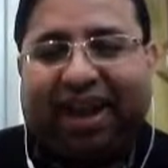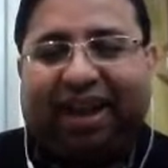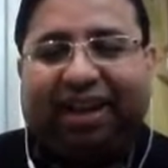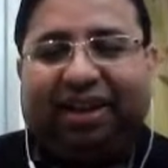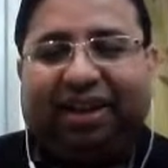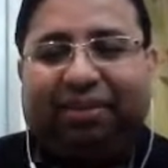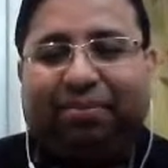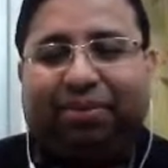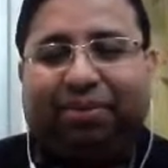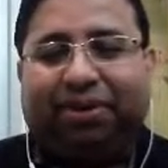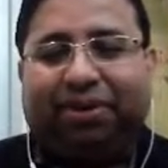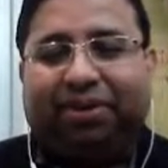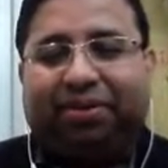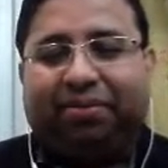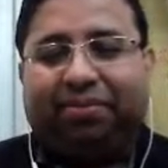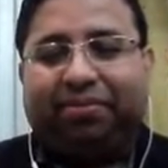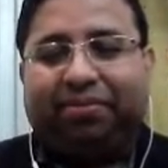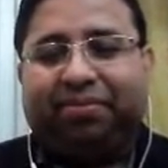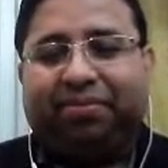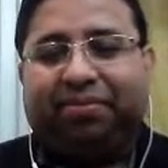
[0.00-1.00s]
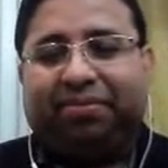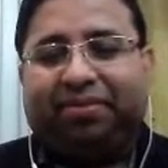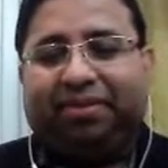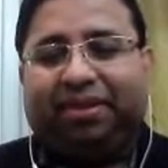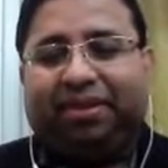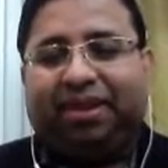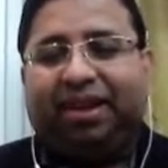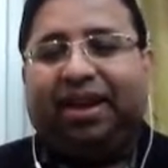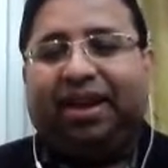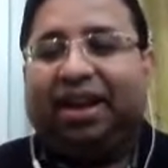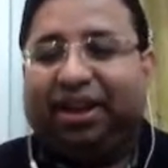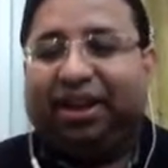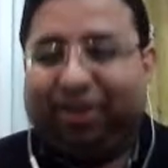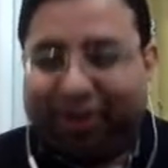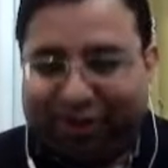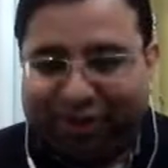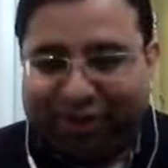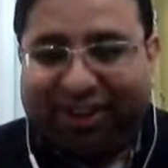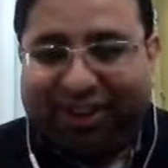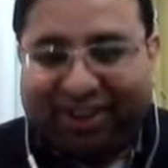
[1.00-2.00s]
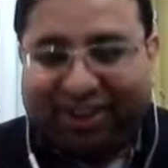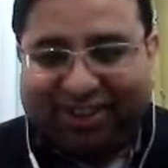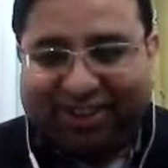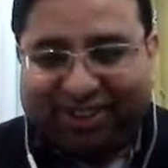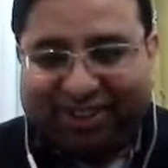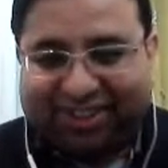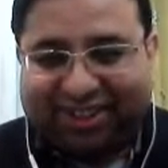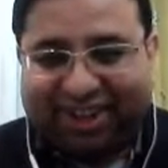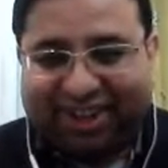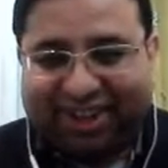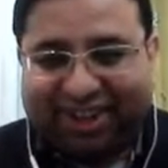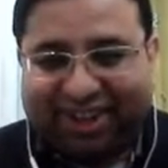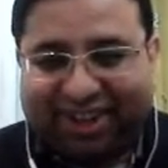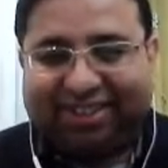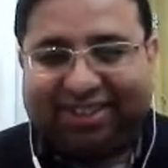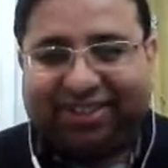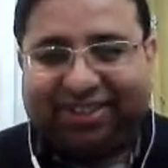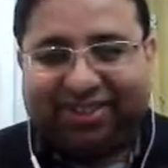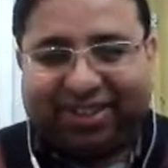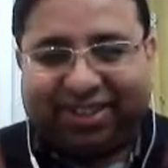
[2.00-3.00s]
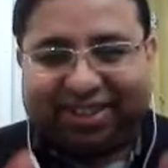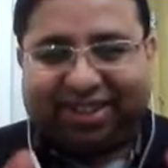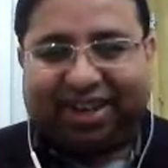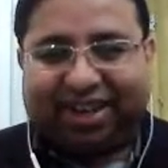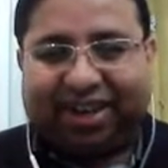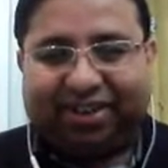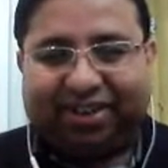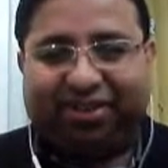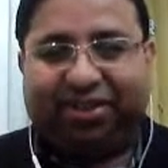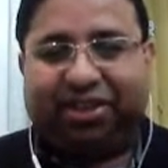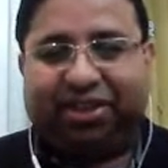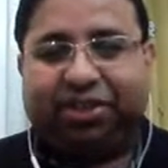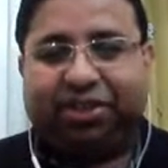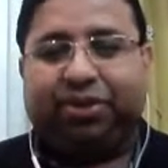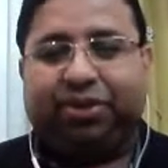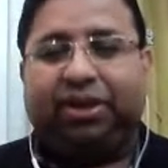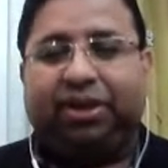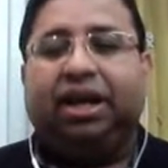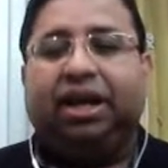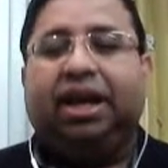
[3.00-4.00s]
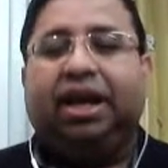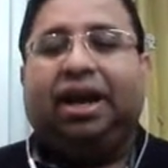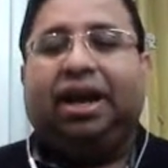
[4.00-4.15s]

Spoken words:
I can repeat. You're doing the research, right? So just write it in this way.